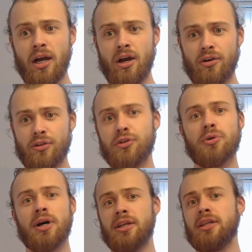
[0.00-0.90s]
the new
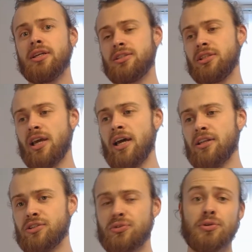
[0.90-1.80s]
ideas he
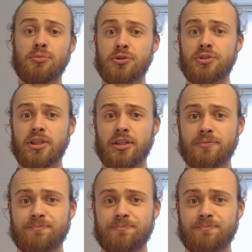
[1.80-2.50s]
added to the music.